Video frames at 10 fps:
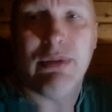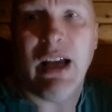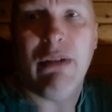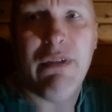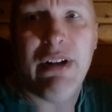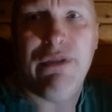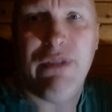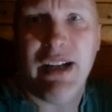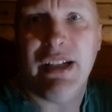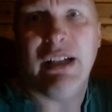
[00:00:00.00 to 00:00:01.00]
swear, if ever
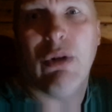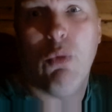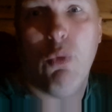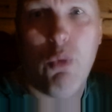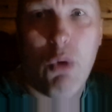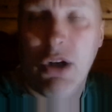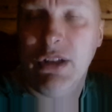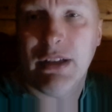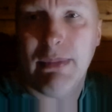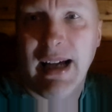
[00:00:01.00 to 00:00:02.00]
offended
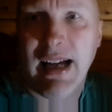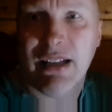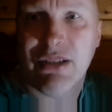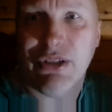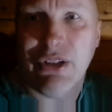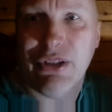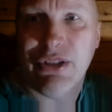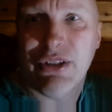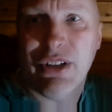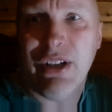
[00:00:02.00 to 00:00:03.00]
wanting
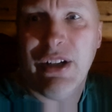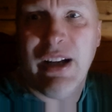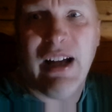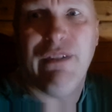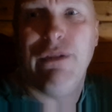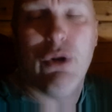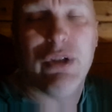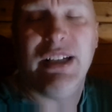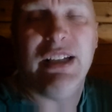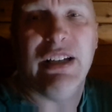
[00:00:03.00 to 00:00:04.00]
tomatoes are
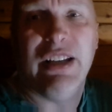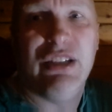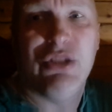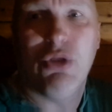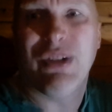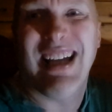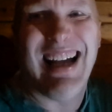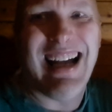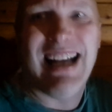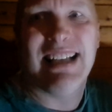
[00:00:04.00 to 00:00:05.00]
fucking, they suck
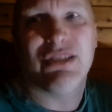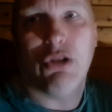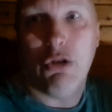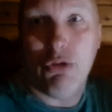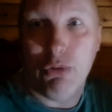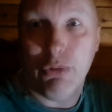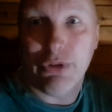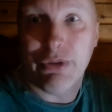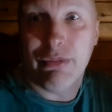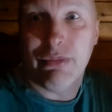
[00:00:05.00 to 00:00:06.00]
assholes.
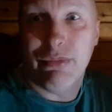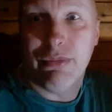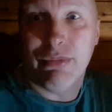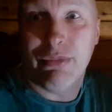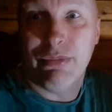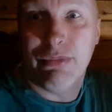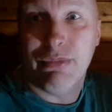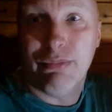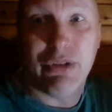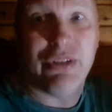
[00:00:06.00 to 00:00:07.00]

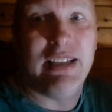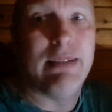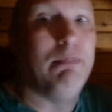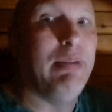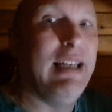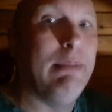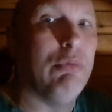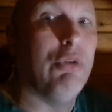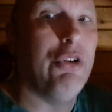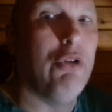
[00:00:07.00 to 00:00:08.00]
Because these are
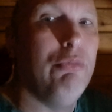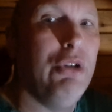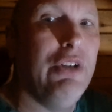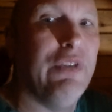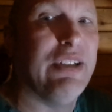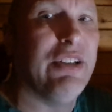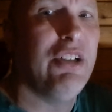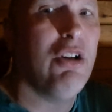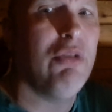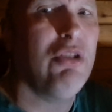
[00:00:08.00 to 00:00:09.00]
people with no movies and they
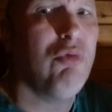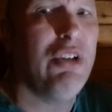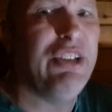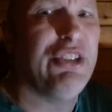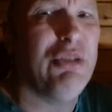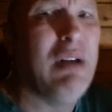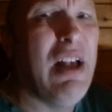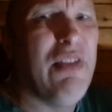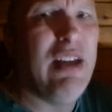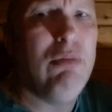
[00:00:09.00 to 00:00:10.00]
don't just want to insult,
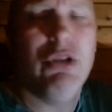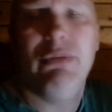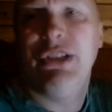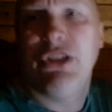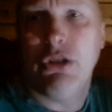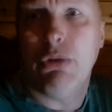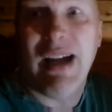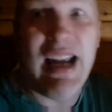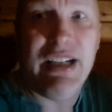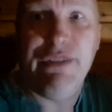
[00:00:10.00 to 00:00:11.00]
they want to
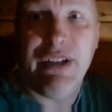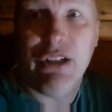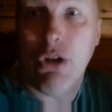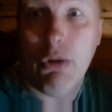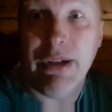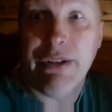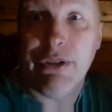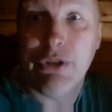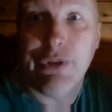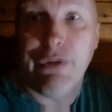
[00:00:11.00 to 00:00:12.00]
insult anything going
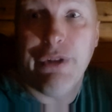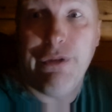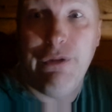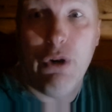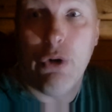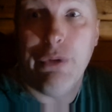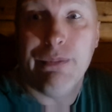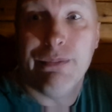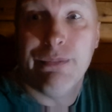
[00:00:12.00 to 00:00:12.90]
just for the fun.